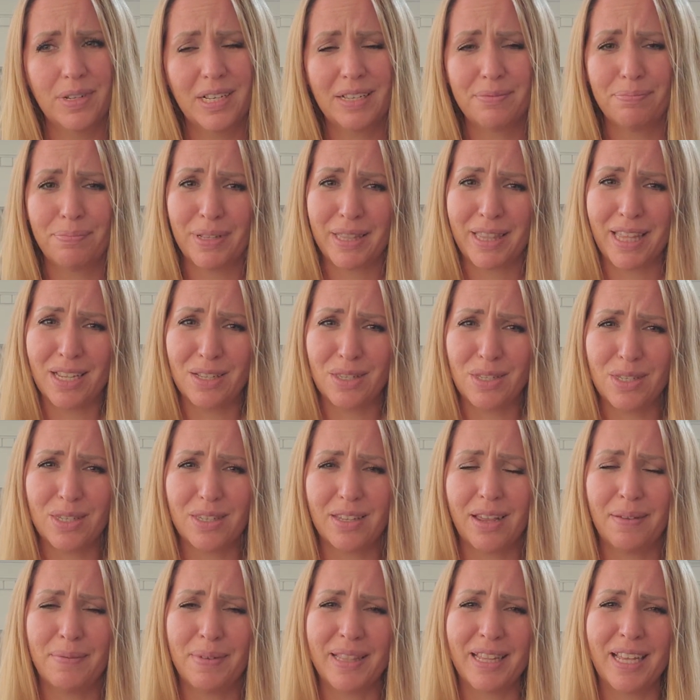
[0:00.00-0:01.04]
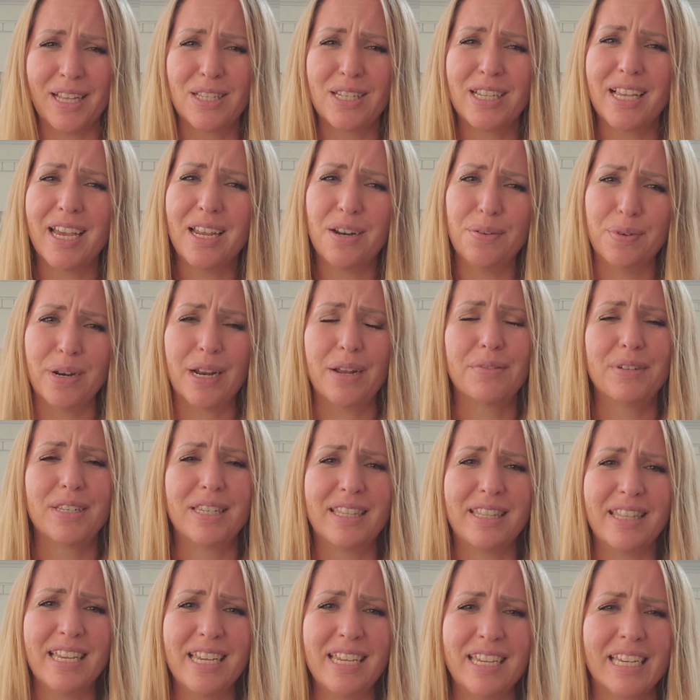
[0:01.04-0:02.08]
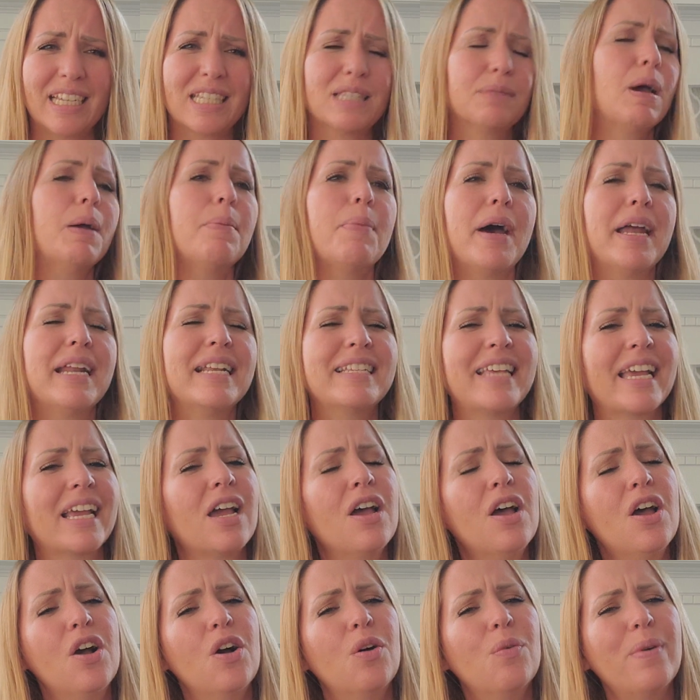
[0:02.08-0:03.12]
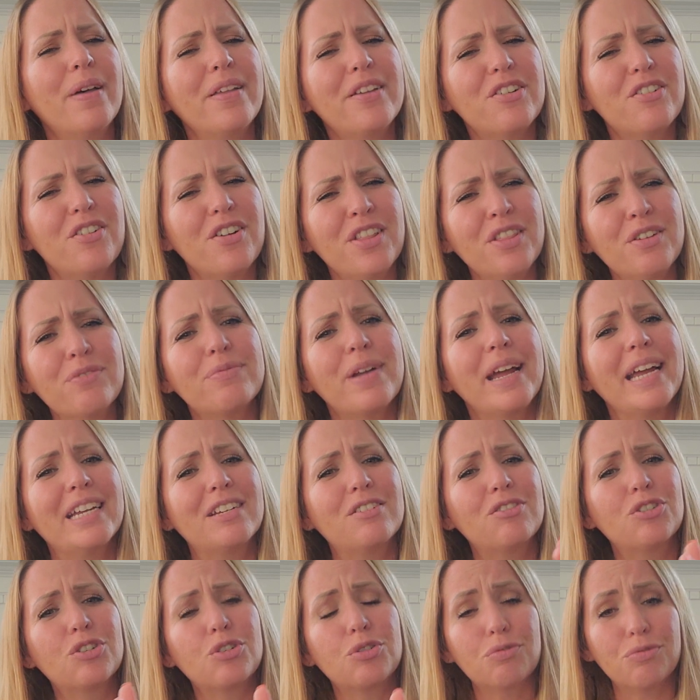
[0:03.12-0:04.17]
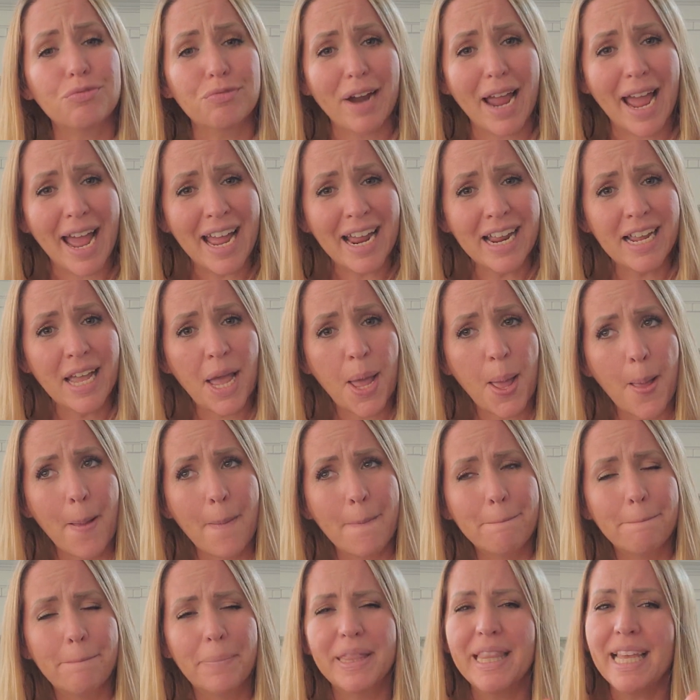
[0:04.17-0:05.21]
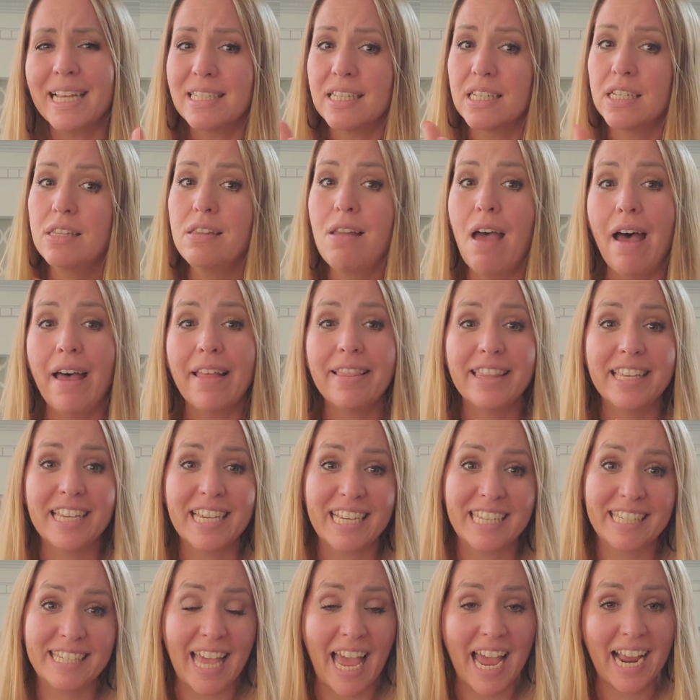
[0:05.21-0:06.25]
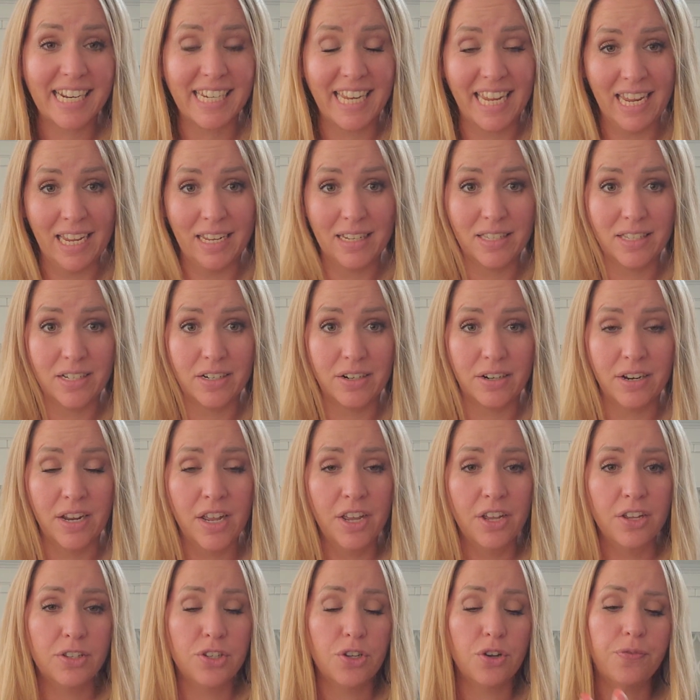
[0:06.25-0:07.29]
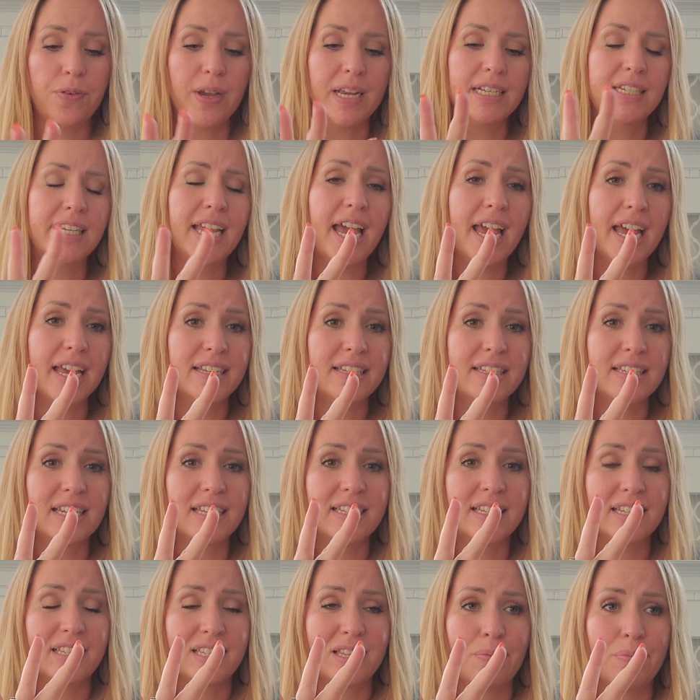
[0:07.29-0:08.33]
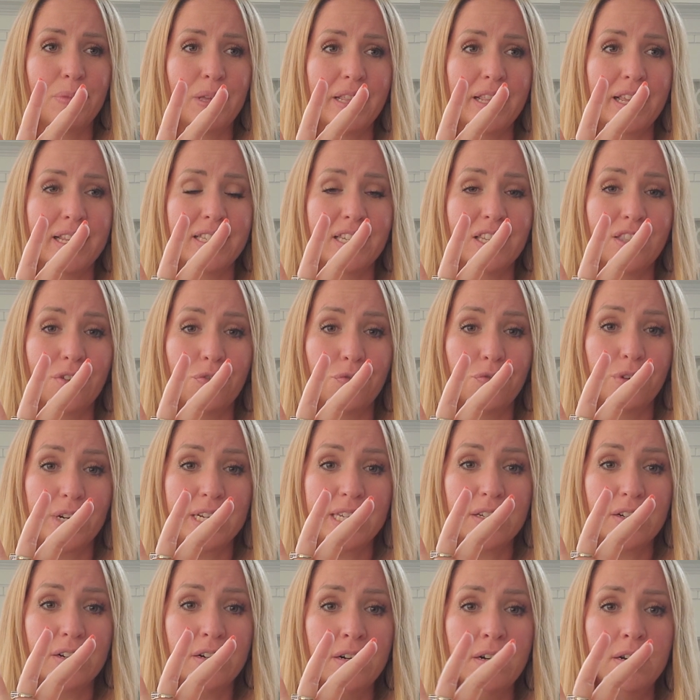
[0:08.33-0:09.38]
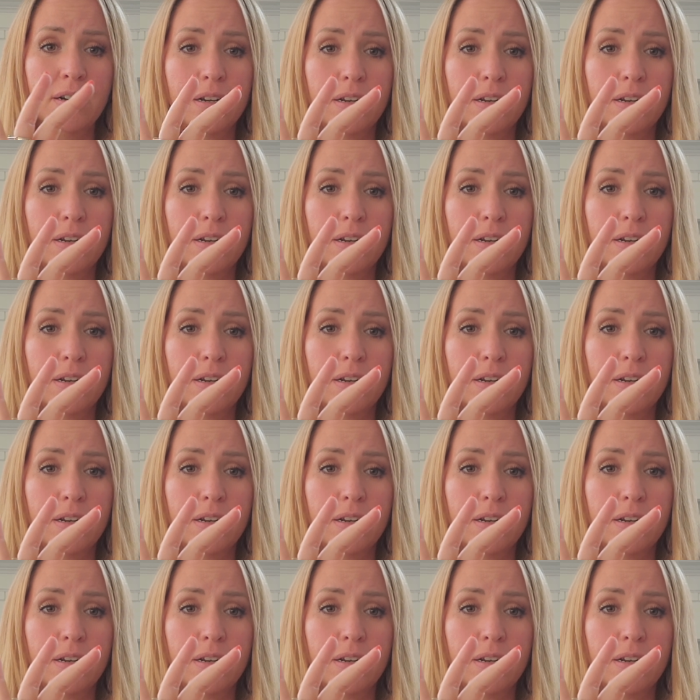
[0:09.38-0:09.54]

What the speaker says: but that's kind of what I was thinking. So my body's like, well, you're on the right track, but that's not the exact answer. So if I test, is it something that's in the freezer?